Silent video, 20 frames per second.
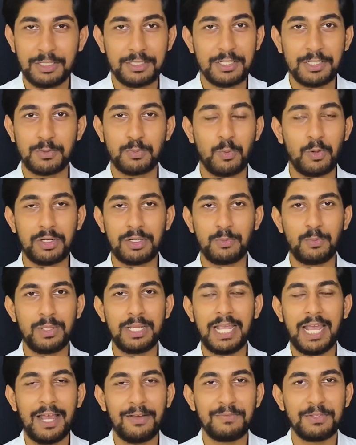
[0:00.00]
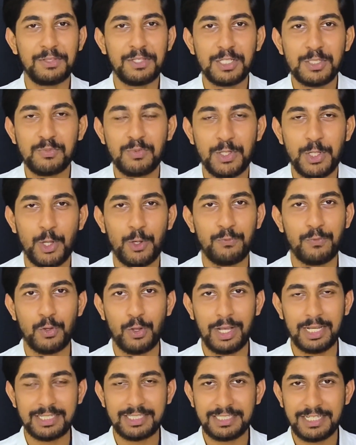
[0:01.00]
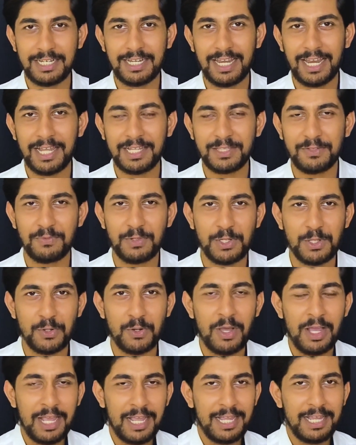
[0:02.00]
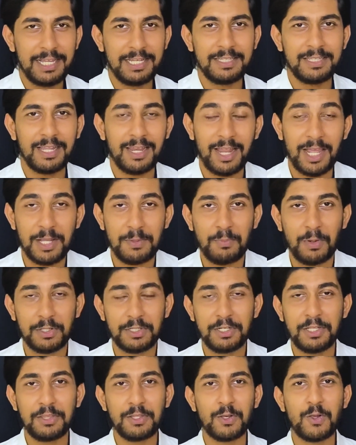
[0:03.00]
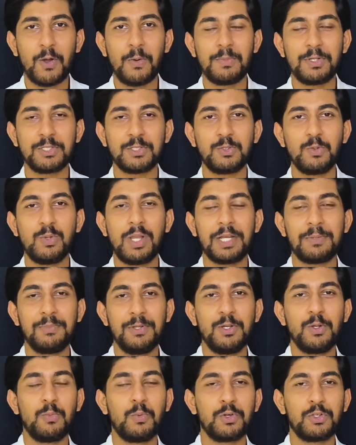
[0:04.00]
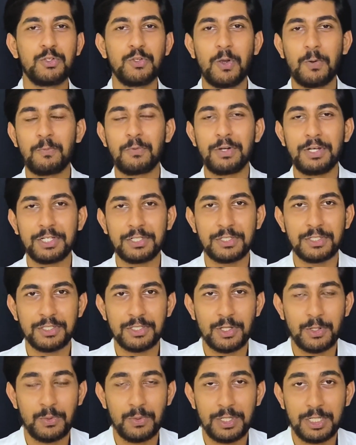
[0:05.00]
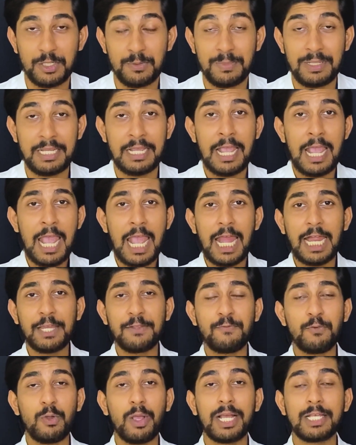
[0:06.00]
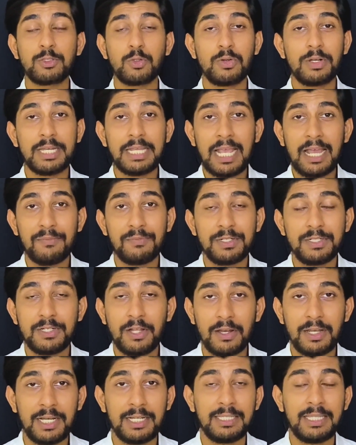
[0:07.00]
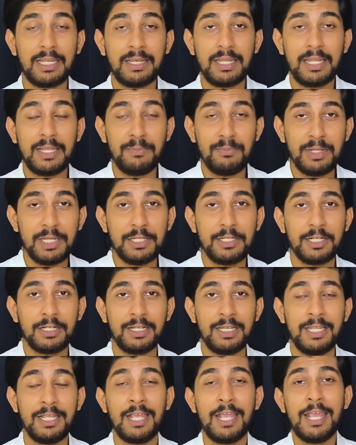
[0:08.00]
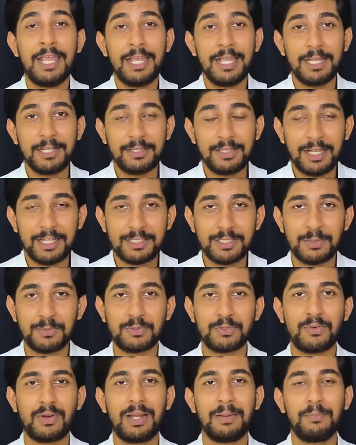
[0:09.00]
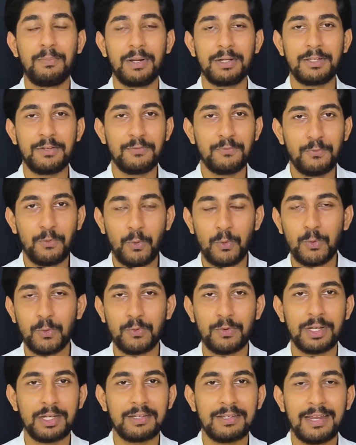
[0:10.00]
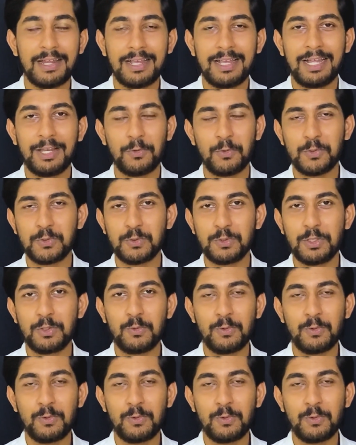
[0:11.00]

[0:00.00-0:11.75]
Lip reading: this is what we have in this video. If you guys did like the video, hit the like button. In the comments, do let me know what your predictions are going to be. And if you guys already haven't done it, then immediately hit that subscribe button, follow Cricket Tracker, and also the